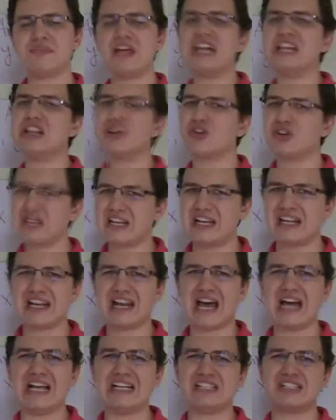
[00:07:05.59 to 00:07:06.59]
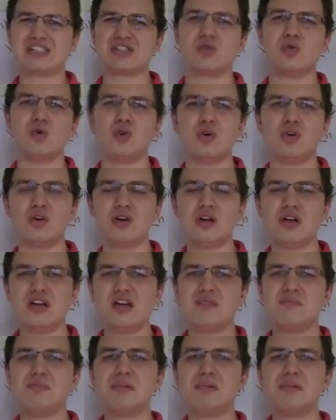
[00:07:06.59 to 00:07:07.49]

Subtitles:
They learn it at high school,